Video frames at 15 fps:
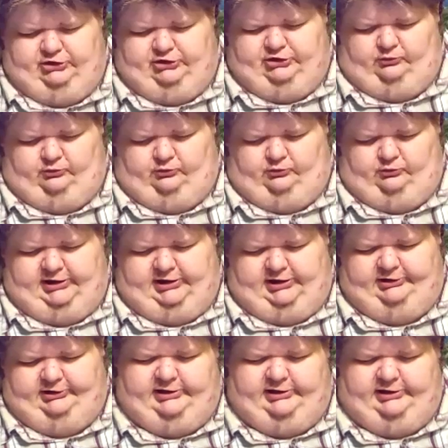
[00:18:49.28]
at the
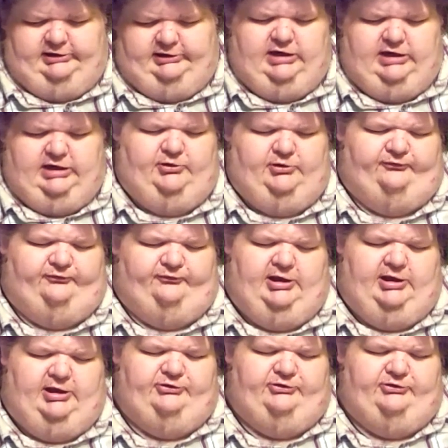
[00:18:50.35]
Academy of Sciences.